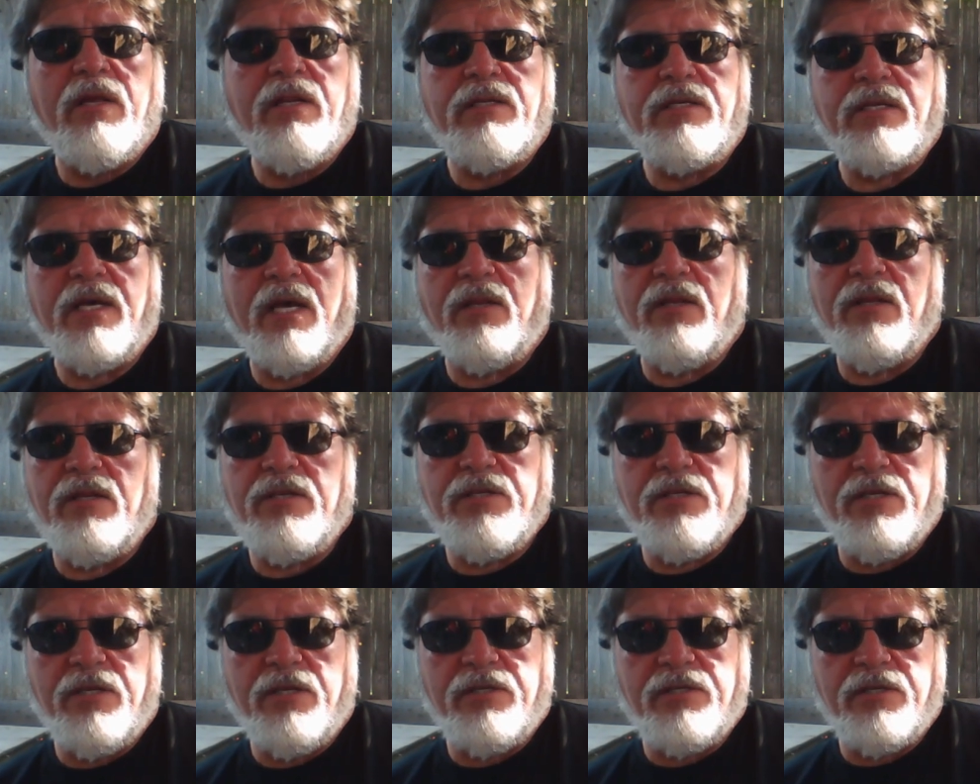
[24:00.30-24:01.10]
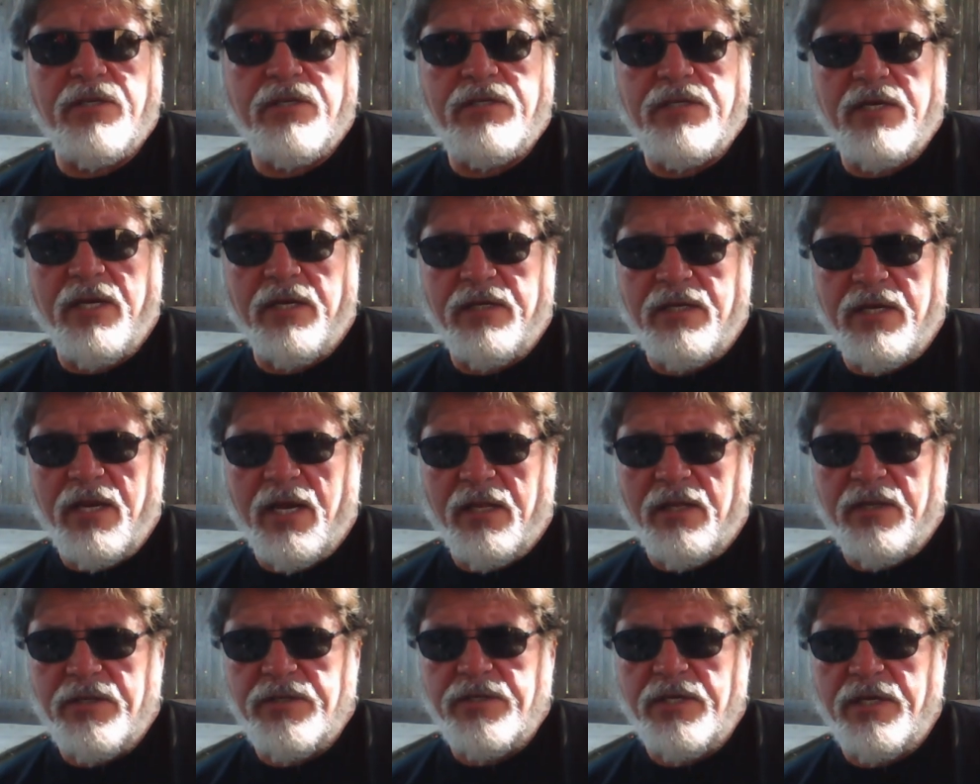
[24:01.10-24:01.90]
intelligence and
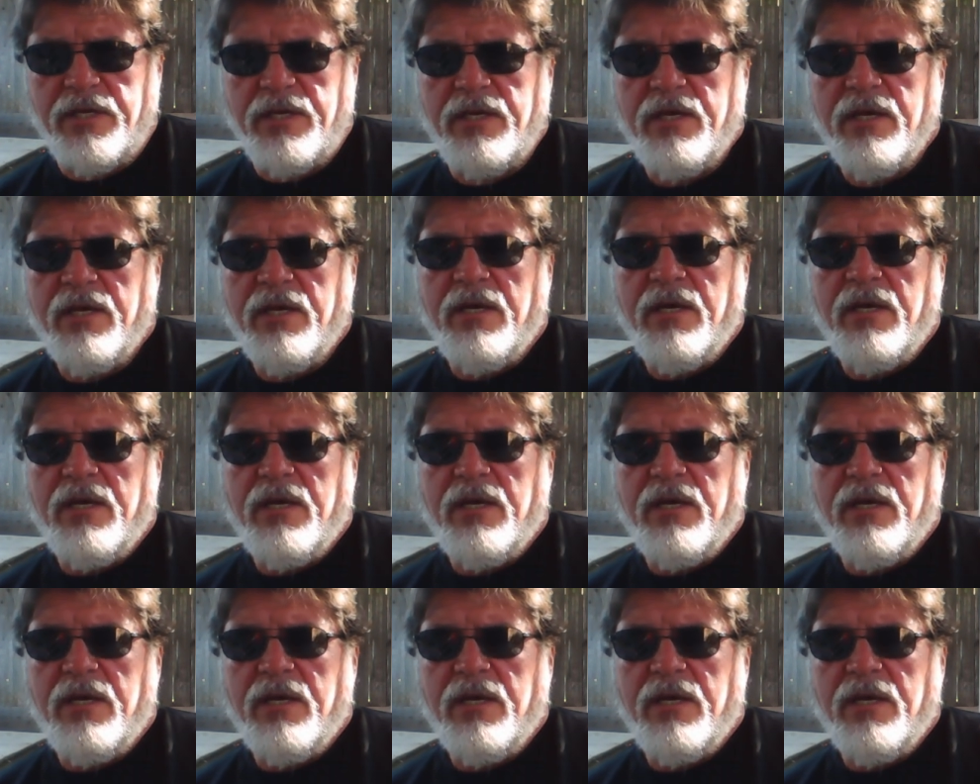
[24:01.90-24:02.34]
technology